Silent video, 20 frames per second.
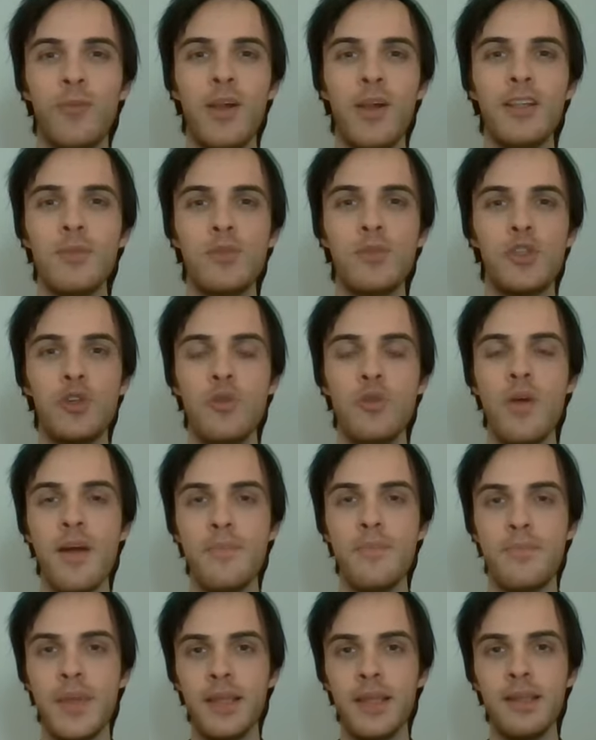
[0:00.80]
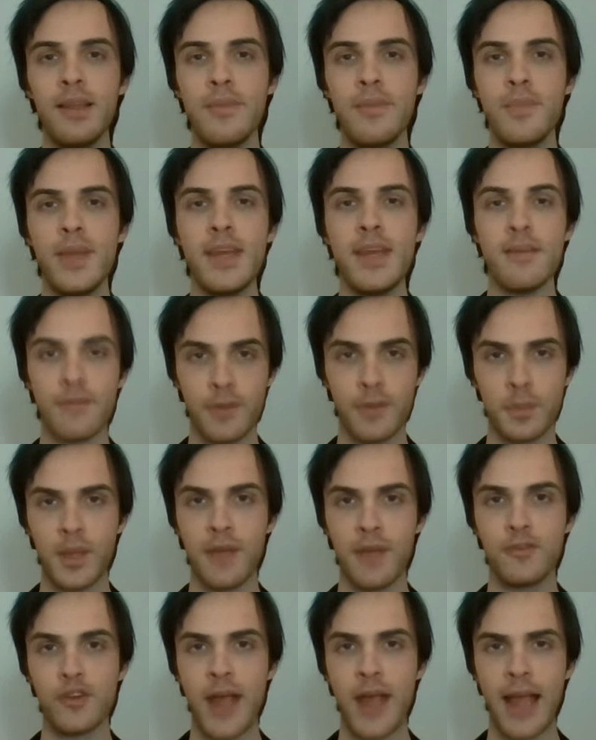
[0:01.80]
Welcome to A Bill a Minute from
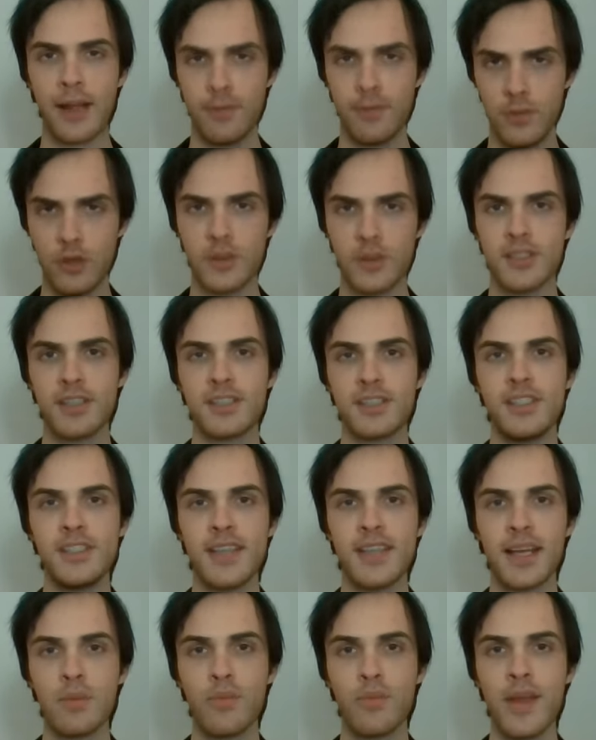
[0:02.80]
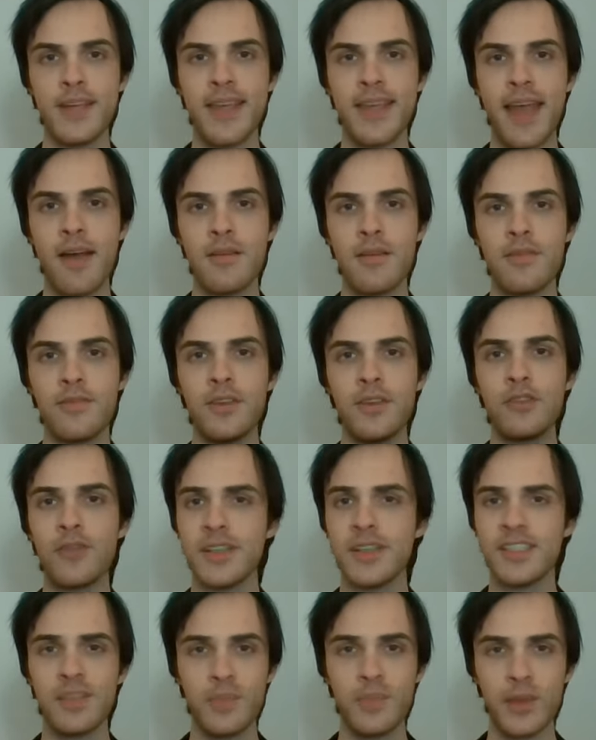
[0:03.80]
GovTrack, your 60-second breakdown of
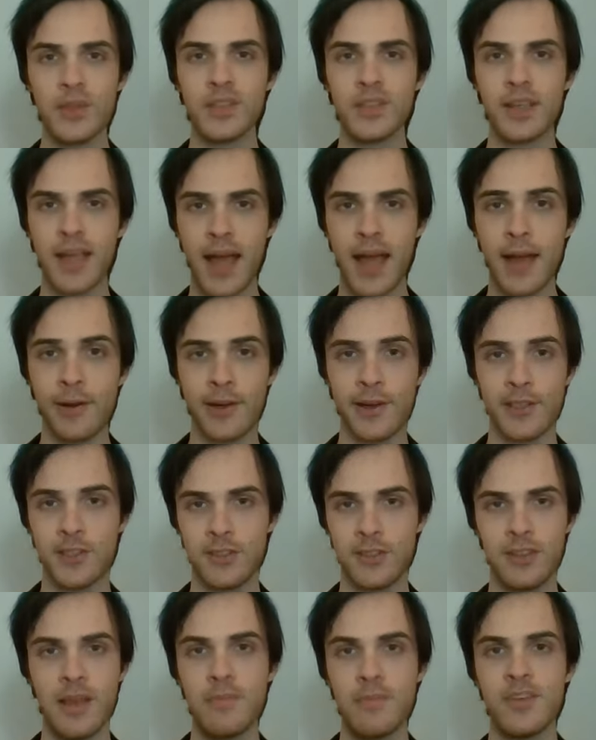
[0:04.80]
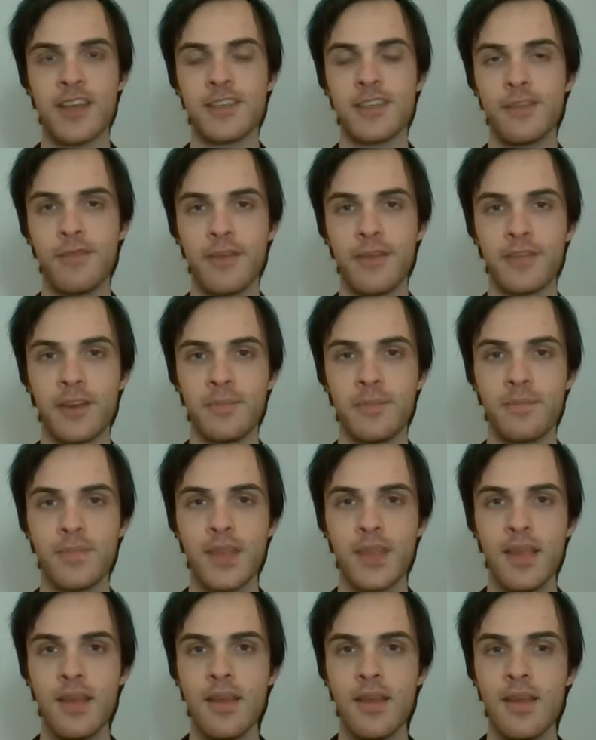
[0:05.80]
interesting bills in Congress. I'm Jesse Rifkin.
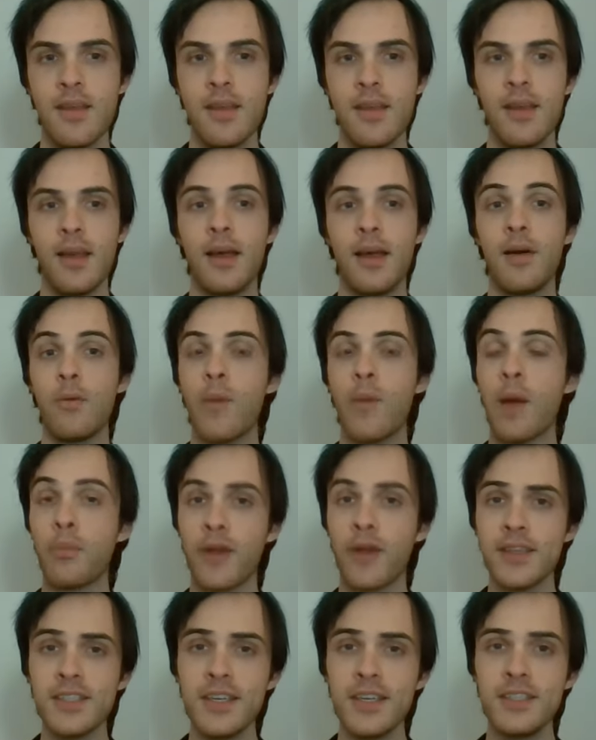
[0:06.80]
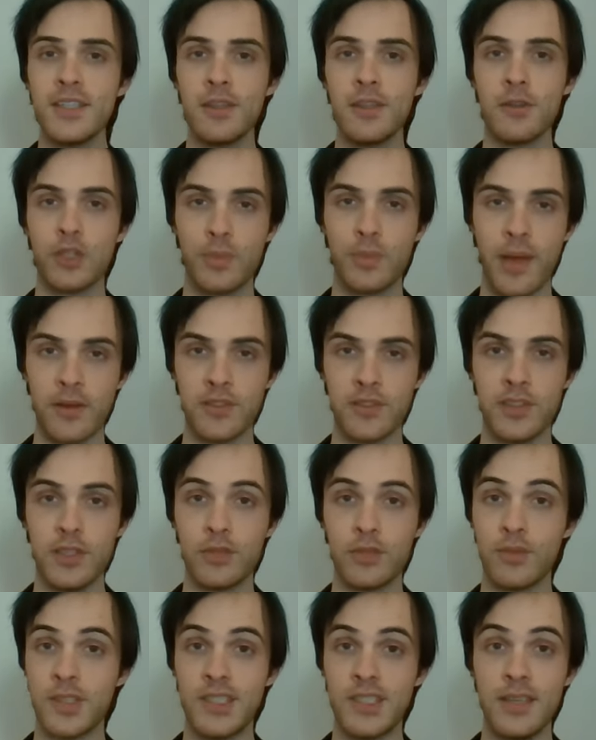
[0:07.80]
While presidents and their
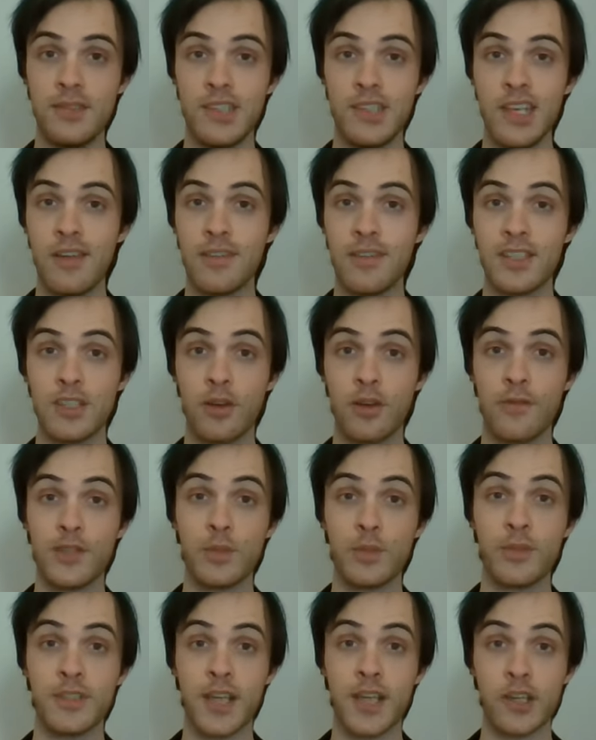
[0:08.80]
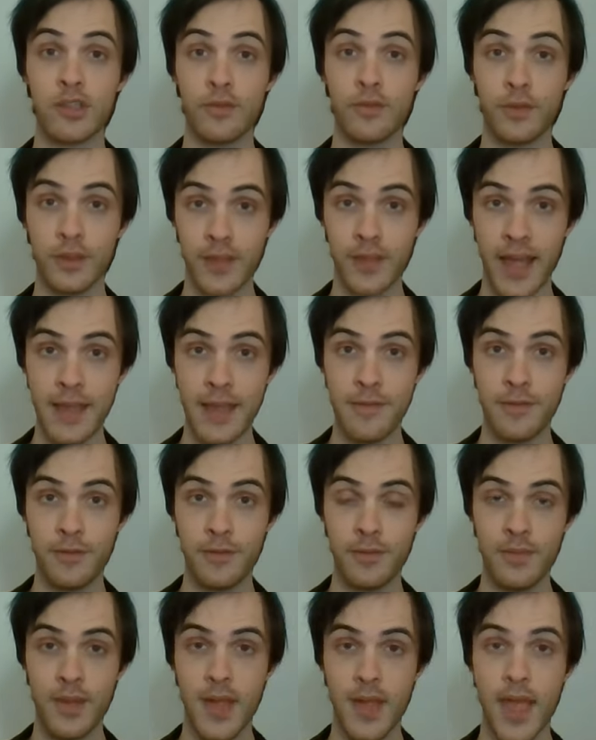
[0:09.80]
spouses receive Secret Service protection for
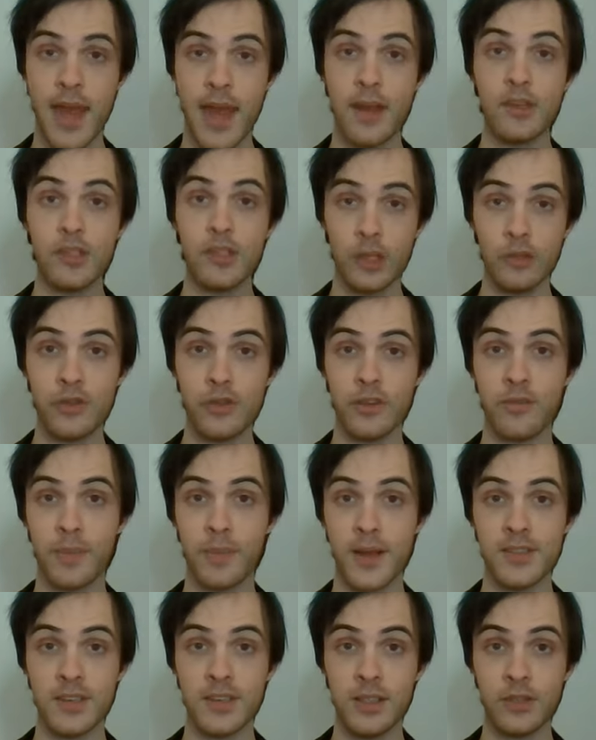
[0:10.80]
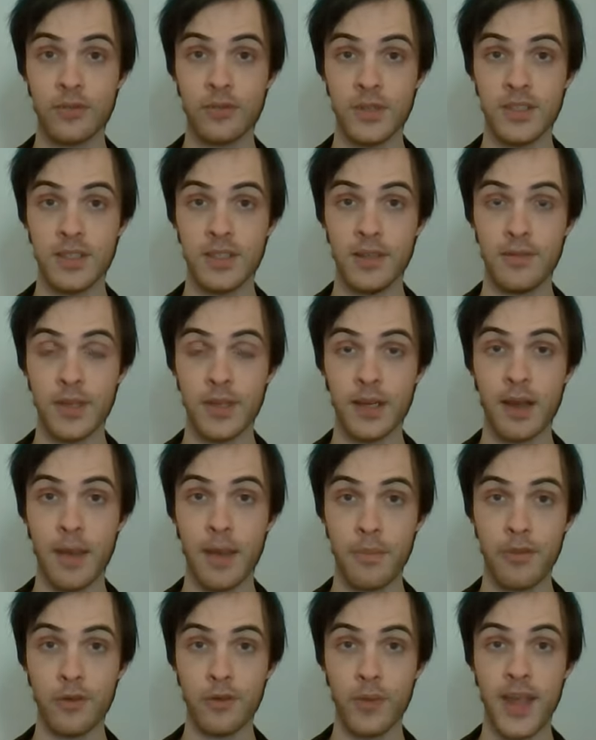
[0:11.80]
life, and children of presidents receive it
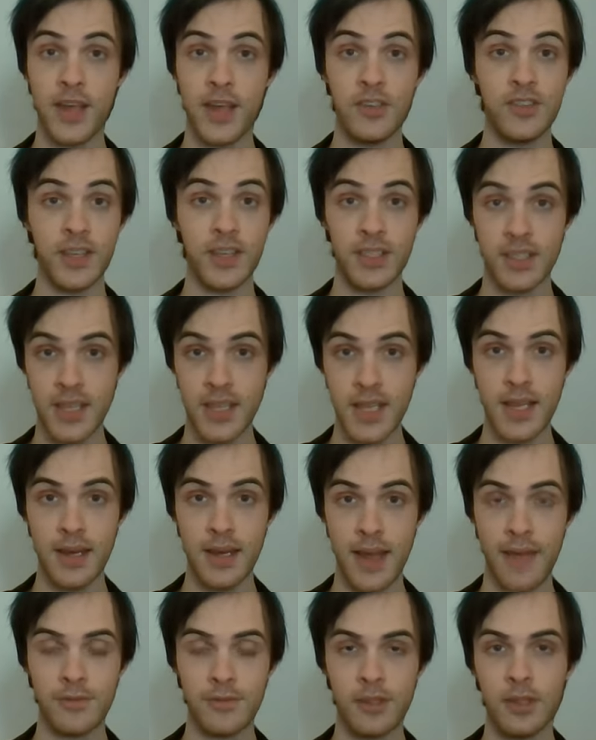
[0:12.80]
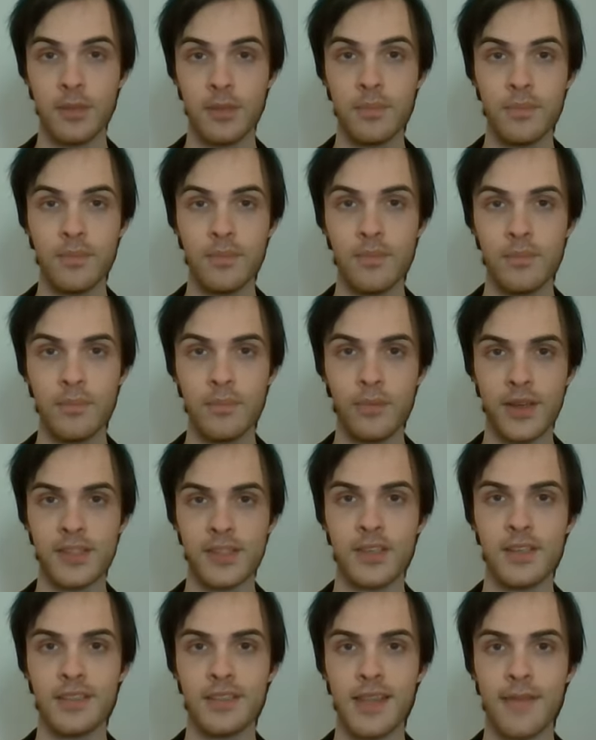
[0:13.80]
up through age 16 after the
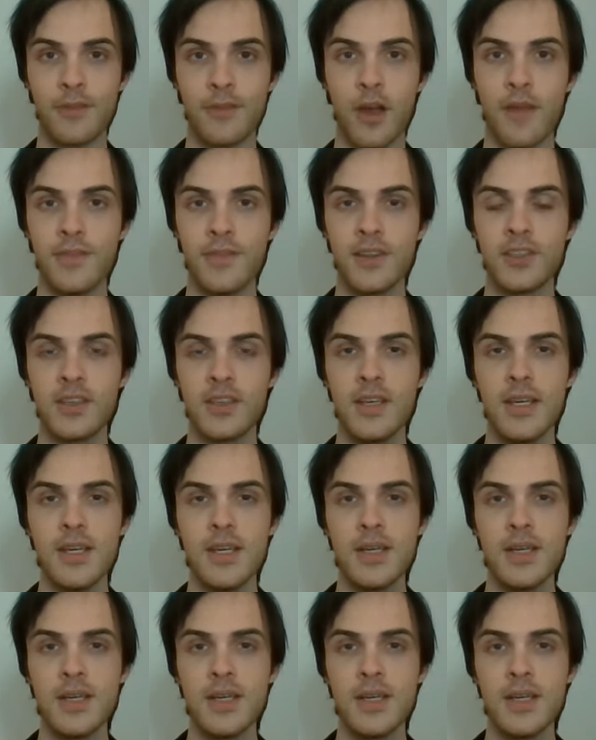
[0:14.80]
president's left office,